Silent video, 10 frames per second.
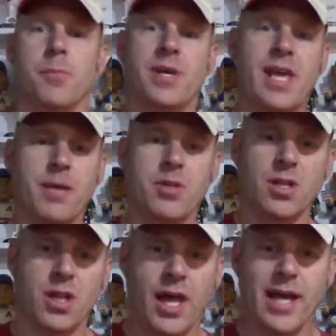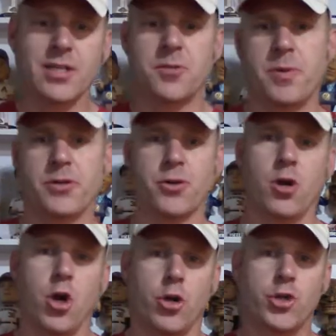became the last
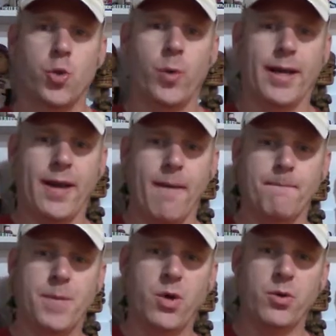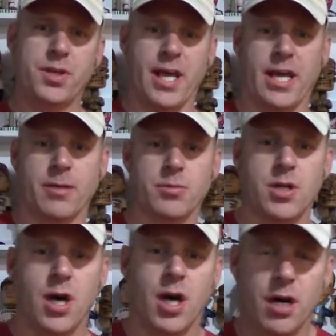pitcher to win both
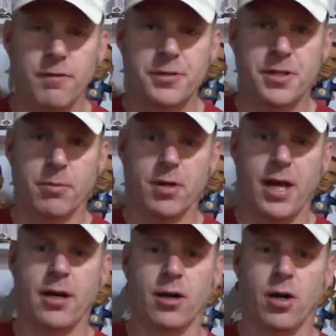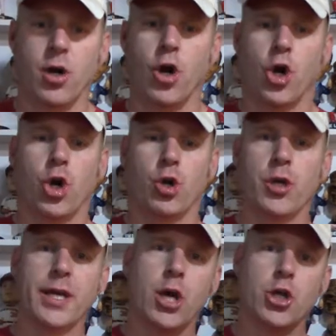games of a doubleheader,
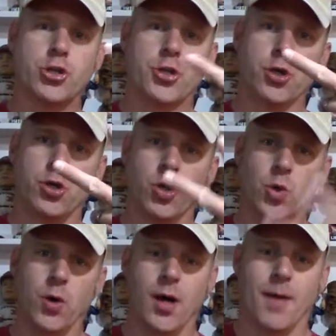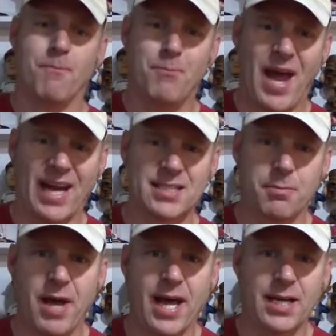hurling 2
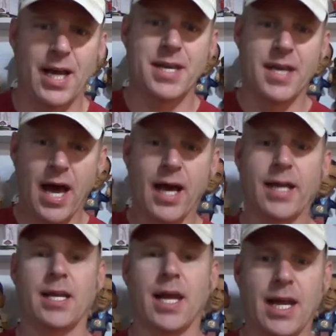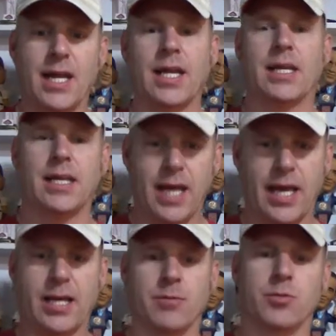back-to-back 9-inning
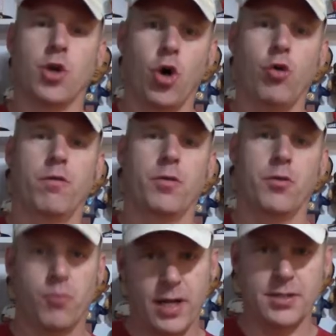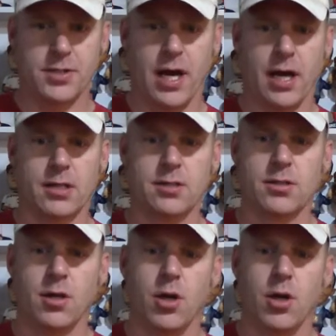games over the Red Sox,